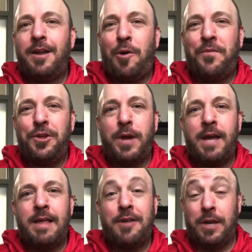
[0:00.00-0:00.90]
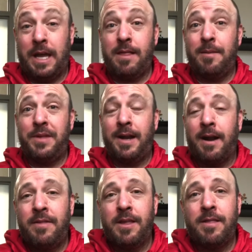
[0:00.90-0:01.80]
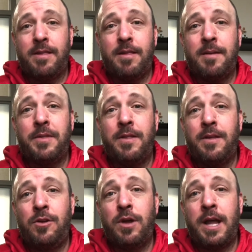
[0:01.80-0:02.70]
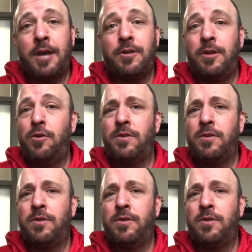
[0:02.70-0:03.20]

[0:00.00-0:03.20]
Hopefully you guys actually get something out of this, and this is something that you can actually use.